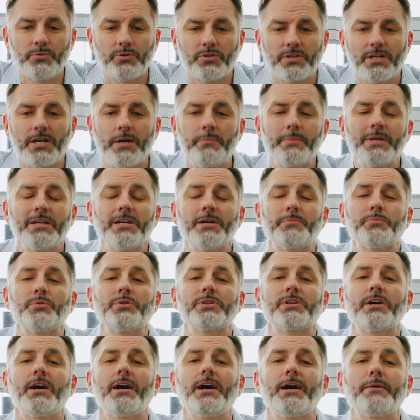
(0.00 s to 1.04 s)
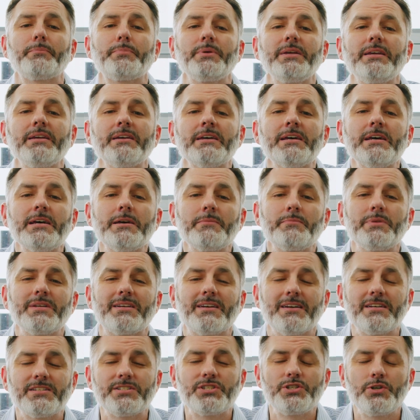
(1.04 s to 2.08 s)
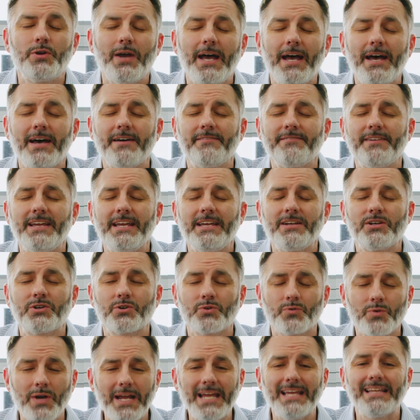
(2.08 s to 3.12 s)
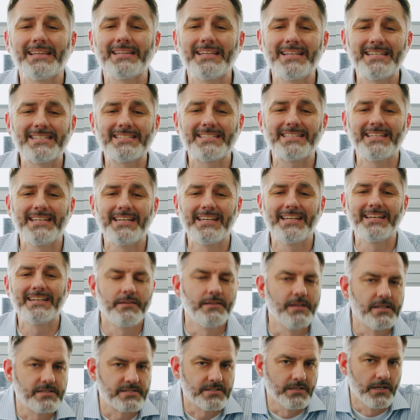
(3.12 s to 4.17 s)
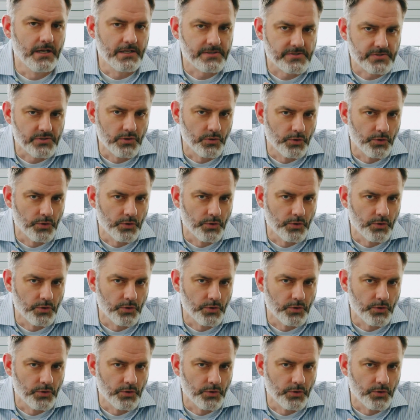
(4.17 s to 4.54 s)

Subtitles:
coming up with copy because you have a great listing that's not so